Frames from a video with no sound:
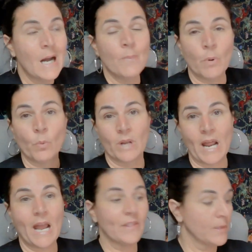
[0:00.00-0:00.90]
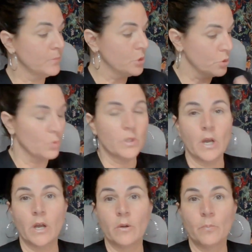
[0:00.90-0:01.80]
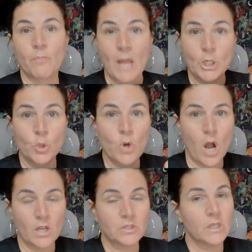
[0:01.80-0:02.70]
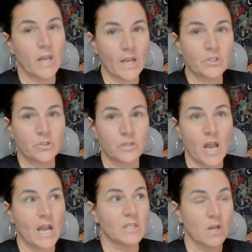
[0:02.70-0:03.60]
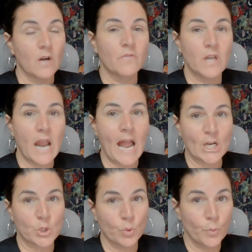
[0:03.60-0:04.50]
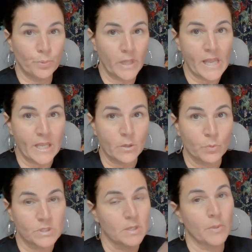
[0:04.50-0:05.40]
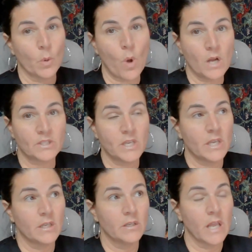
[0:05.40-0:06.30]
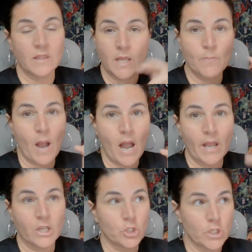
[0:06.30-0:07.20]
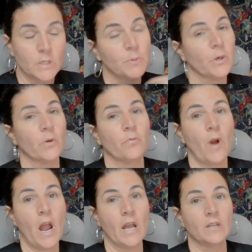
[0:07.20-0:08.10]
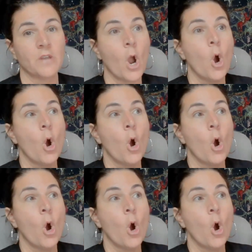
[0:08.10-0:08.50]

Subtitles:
But when I had them do the menu costing exercise of that actual plate, when somebody walks in and they buy a cheeseburger and fries,